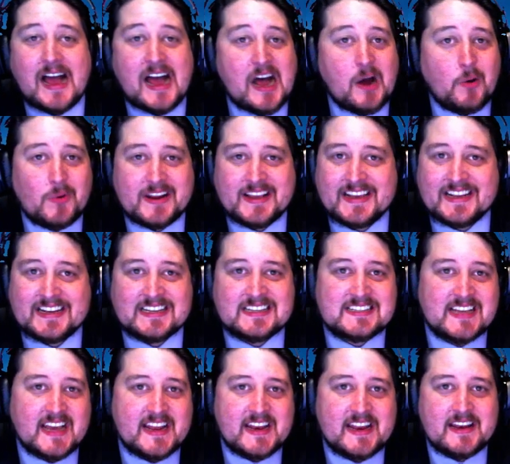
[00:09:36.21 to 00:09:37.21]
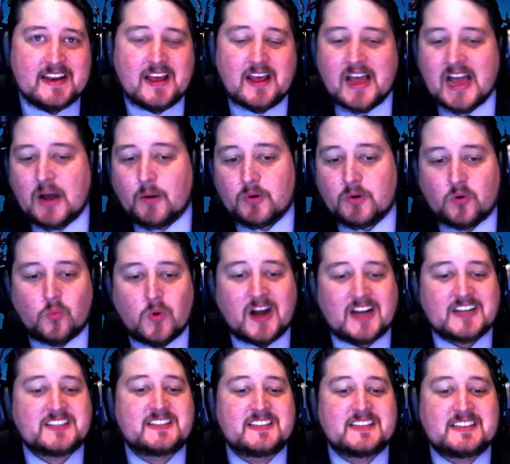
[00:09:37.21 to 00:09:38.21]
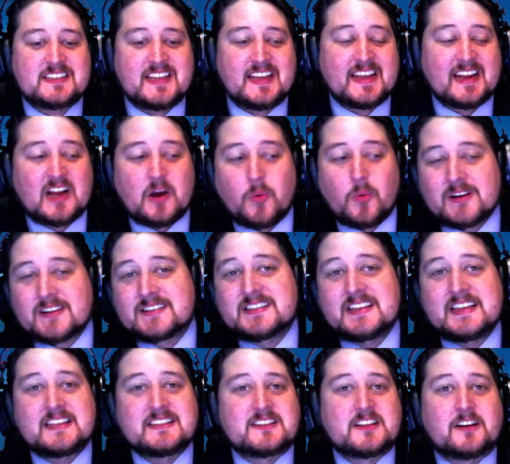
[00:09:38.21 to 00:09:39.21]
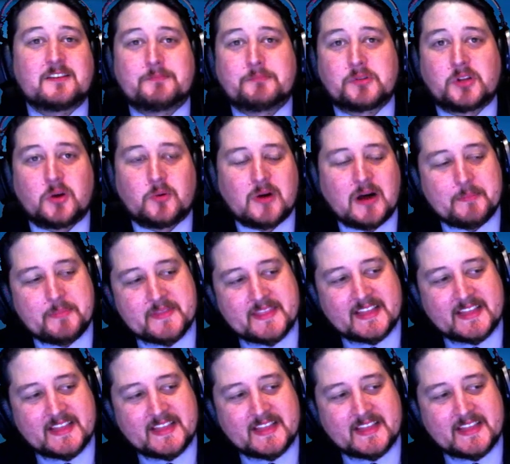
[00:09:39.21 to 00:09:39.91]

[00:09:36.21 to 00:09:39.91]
I want to get excited. I want to watch this thing and I want to see stuff blow up.